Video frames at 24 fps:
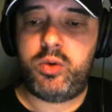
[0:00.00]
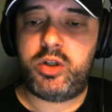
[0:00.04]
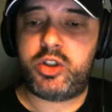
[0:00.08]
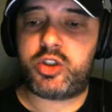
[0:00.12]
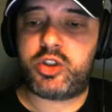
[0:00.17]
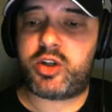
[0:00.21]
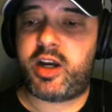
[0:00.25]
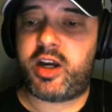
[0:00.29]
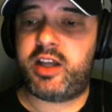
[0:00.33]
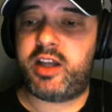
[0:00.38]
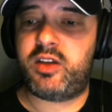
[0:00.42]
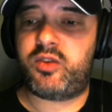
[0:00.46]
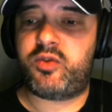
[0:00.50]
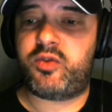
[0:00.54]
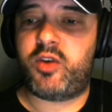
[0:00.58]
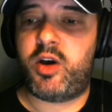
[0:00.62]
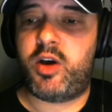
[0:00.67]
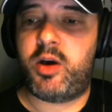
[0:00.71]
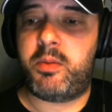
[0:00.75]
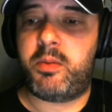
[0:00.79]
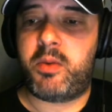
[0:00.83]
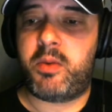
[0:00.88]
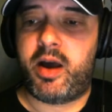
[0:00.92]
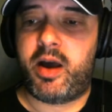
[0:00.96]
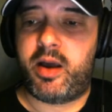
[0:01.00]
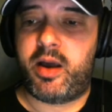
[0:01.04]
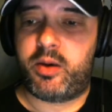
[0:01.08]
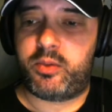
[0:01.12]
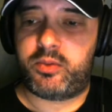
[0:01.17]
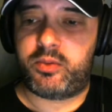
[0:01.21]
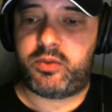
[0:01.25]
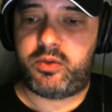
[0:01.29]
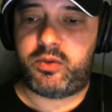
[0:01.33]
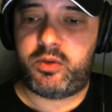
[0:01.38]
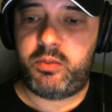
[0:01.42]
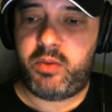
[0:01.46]
the transfer,
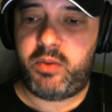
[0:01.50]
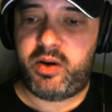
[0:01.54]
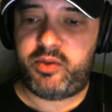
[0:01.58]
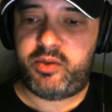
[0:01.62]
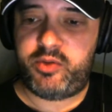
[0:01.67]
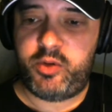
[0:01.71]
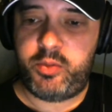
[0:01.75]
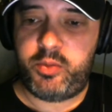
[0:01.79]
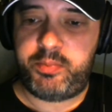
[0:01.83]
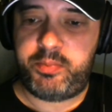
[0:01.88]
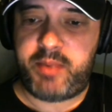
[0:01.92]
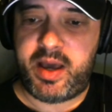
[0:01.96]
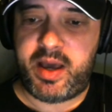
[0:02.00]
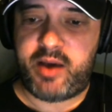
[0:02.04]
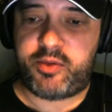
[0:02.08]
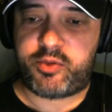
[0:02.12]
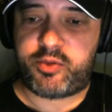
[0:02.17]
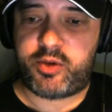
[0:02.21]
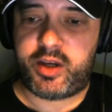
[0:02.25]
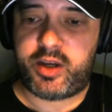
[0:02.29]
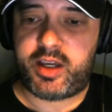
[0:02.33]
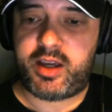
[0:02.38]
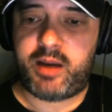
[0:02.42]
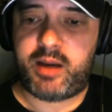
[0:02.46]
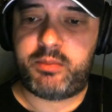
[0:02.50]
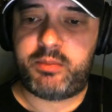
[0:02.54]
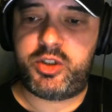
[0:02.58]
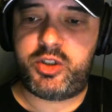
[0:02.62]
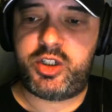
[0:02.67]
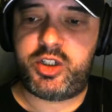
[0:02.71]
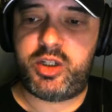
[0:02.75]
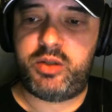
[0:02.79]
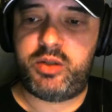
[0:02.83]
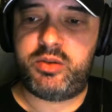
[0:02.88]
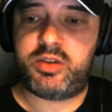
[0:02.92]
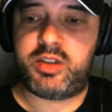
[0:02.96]
Miles. You might feel better for it come
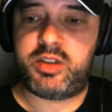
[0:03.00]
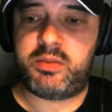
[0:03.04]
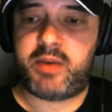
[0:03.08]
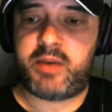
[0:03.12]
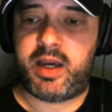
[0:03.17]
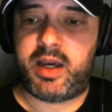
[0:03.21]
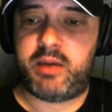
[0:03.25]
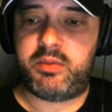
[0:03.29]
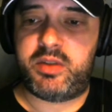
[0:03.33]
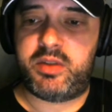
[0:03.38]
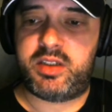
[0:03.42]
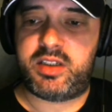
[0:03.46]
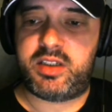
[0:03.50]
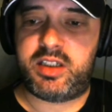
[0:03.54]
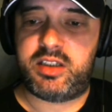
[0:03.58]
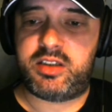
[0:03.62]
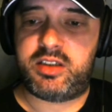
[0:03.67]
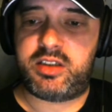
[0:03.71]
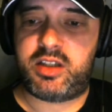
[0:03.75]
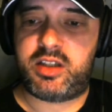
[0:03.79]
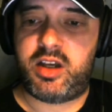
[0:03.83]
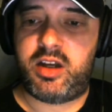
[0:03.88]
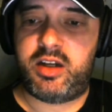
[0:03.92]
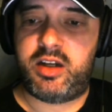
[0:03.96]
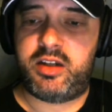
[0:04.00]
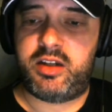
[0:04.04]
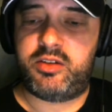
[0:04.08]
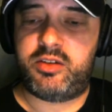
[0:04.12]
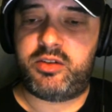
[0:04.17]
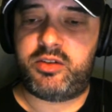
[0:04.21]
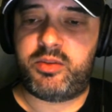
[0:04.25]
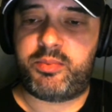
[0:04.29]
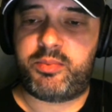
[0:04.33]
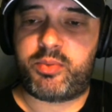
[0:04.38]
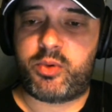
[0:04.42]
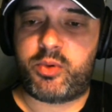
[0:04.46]
Tuesday, mate, when you're sitting Sterling and
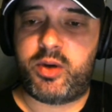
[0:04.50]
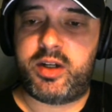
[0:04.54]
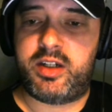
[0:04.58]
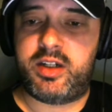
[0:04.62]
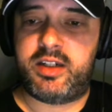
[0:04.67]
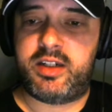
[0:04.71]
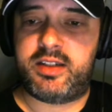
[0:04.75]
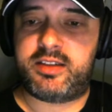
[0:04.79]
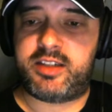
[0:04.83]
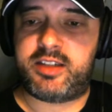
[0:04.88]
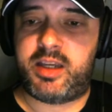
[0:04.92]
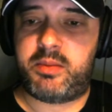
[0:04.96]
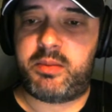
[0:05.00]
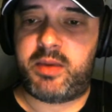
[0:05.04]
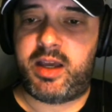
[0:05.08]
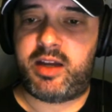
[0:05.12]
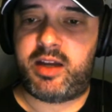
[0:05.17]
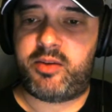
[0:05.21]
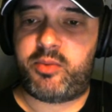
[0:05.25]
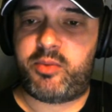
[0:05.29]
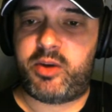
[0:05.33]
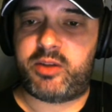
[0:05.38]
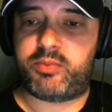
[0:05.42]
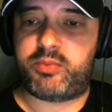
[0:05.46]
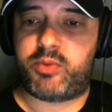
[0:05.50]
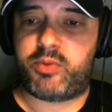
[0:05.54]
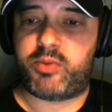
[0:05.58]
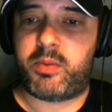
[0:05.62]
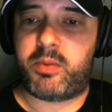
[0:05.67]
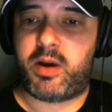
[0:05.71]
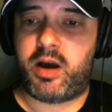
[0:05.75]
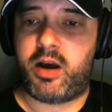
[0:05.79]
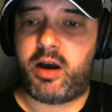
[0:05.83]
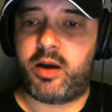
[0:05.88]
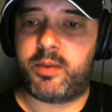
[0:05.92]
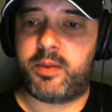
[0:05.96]
De Bruyne in your team ahead of West Brom
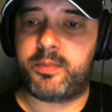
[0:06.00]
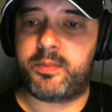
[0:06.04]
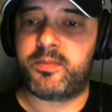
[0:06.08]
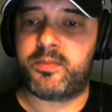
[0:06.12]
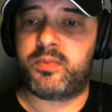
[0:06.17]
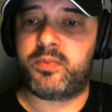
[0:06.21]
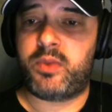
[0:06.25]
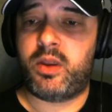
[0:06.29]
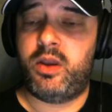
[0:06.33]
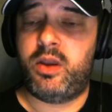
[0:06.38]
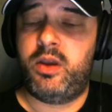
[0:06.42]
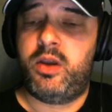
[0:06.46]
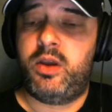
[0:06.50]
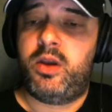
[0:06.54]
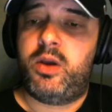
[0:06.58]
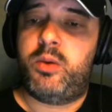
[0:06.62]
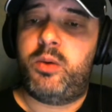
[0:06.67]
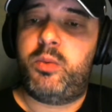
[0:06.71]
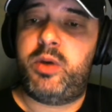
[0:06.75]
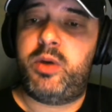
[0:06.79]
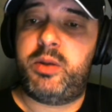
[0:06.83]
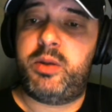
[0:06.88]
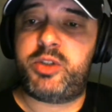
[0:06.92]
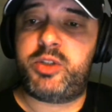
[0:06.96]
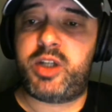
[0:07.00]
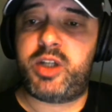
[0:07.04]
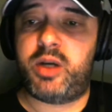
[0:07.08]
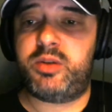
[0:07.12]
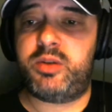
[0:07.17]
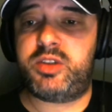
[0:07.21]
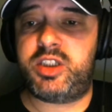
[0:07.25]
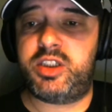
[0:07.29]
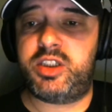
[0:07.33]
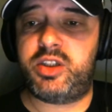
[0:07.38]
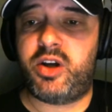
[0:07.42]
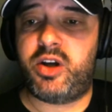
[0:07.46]
at home. William
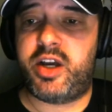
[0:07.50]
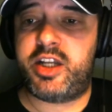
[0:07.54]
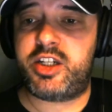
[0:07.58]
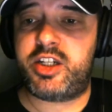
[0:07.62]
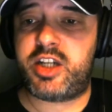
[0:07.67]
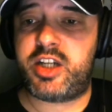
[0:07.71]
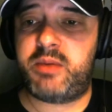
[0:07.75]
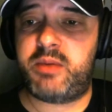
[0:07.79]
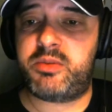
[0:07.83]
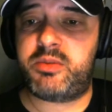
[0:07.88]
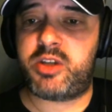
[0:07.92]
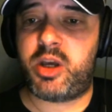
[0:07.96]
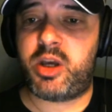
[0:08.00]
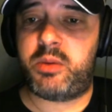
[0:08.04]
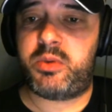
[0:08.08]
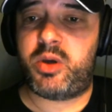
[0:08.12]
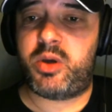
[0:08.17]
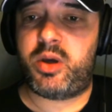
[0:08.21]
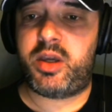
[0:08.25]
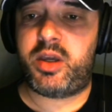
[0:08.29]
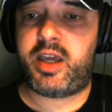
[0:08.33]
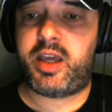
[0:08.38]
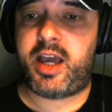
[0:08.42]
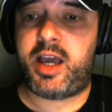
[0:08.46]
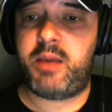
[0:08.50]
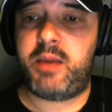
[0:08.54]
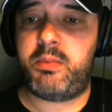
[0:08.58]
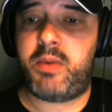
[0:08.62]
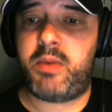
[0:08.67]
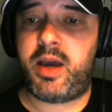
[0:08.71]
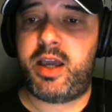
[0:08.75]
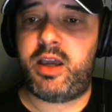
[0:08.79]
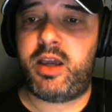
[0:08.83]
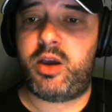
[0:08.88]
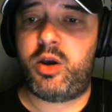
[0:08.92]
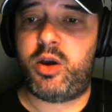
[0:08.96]
Jones says, hi James, hope you're okay,
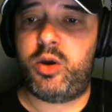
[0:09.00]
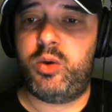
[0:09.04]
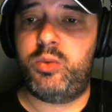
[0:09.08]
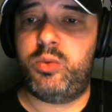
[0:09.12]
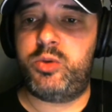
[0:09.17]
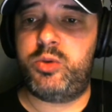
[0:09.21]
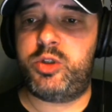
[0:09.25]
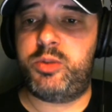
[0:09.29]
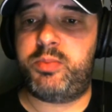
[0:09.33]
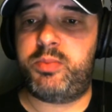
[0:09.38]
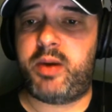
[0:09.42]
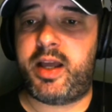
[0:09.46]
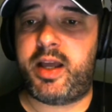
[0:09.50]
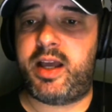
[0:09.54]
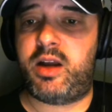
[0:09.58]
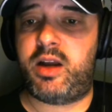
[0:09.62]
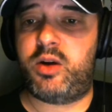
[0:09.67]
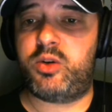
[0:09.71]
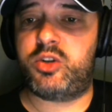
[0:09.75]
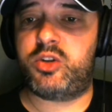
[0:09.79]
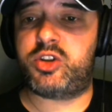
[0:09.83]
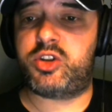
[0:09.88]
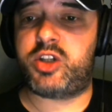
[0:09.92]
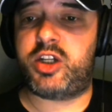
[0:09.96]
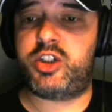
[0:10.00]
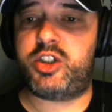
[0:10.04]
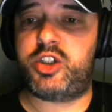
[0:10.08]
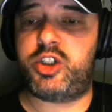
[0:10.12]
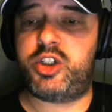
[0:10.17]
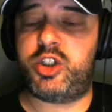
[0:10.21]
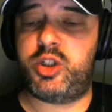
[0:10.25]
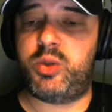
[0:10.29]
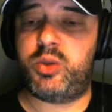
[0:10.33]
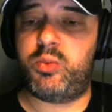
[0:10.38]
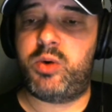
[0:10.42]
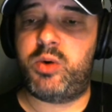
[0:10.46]
mate. Who would you play alongside
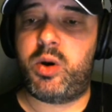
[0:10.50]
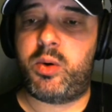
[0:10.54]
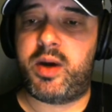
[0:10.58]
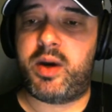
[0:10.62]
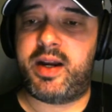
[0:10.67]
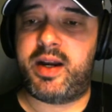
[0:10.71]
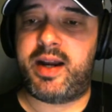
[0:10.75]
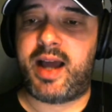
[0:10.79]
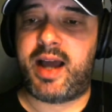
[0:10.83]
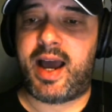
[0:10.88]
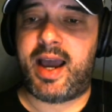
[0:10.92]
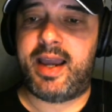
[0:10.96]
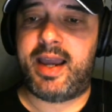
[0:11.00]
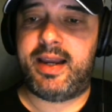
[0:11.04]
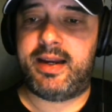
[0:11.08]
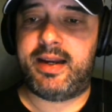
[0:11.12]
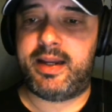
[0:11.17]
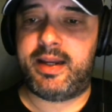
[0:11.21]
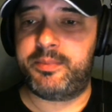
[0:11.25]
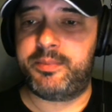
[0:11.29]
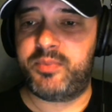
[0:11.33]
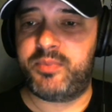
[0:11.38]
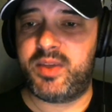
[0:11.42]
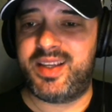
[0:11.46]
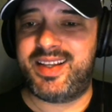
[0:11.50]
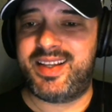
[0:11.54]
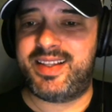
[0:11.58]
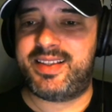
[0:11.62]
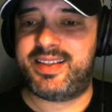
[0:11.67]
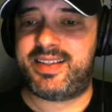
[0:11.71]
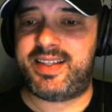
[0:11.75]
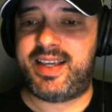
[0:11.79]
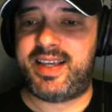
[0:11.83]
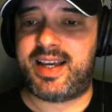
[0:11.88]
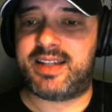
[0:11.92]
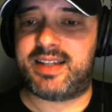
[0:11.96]
Chilwell and Ayling?
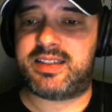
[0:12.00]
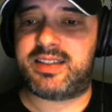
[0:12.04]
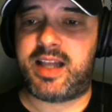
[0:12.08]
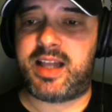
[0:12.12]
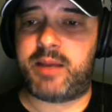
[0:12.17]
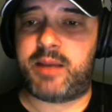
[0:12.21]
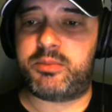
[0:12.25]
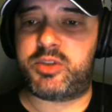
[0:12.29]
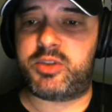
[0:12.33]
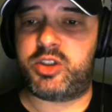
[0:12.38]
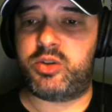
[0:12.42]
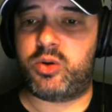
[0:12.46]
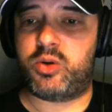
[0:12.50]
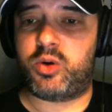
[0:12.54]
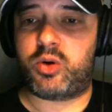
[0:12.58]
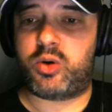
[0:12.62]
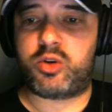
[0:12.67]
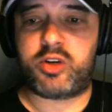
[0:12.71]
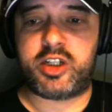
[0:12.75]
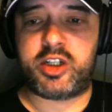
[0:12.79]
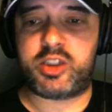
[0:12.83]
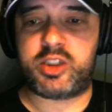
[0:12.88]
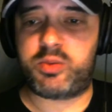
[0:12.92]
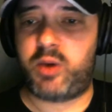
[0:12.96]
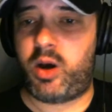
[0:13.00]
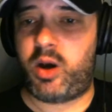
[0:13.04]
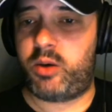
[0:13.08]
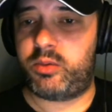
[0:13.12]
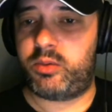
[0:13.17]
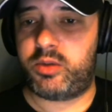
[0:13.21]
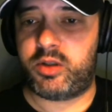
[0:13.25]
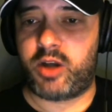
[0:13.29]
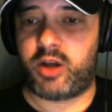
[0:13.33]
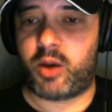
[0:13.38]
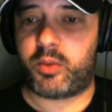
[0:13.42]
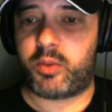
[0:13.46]
Diaz, Lamptey or Cresswell?
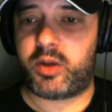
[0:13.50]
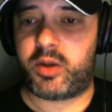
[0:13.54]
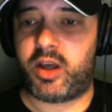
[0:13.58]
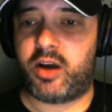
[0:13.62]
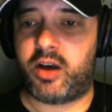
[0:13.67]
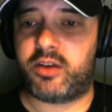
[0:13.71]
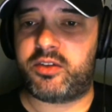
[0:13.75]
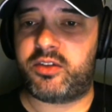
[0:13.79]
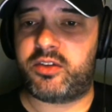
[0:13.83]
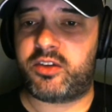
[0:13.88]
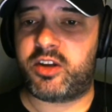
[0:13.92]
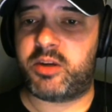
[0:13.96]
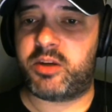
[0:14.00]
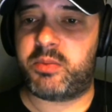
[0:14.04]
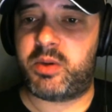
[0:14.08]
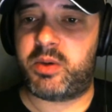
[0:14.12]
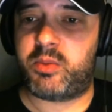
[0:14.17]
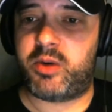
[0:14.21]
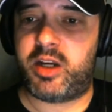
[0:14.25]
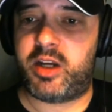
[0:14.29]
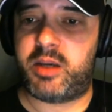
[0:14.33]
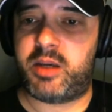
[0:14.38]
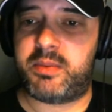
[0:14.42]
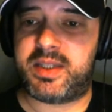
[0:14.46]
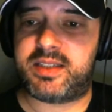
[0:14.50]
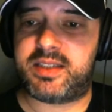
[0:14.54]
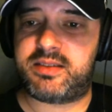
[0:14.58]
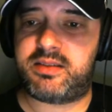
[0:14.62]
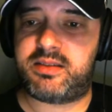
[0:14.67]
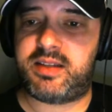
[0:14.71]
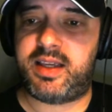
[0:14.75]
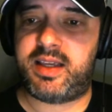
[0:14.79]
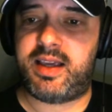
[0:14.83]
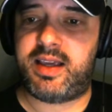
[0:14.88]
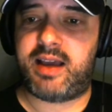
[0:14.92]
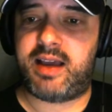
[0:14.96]
You know what the answer is going to be, William. It's
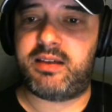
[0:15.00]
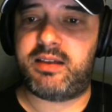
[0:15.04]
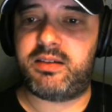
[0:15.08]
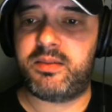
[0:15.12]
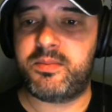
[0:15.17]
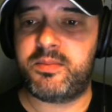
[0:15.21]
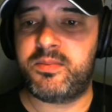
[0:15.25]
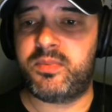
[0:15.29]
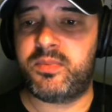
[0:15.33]
Diaz.